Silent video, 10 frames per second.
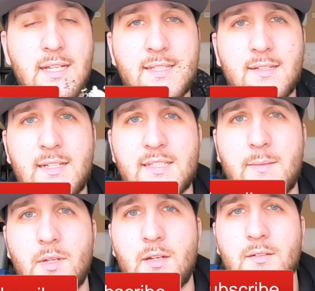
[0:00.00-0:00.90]
Till next time,
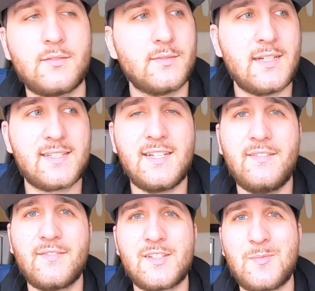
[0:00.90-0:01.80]
y'all, ride safe,
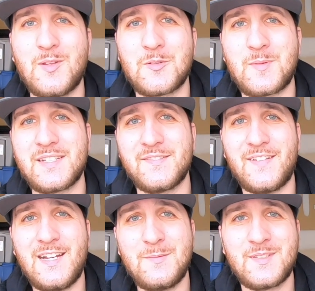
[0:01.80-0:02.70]
spread those positive
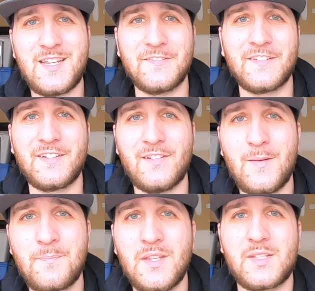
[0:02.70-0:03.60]
vibes, never give
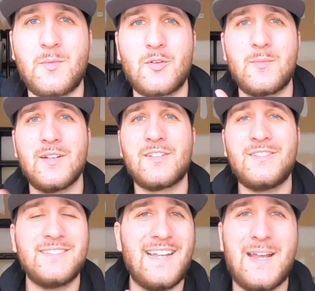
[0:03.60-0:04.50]
up. It's
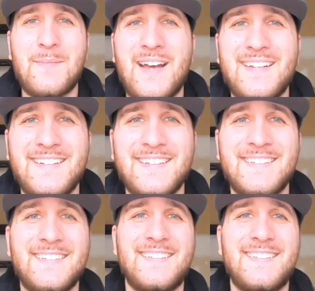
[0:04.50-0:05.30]
MotoMiracle, and I'm out of here.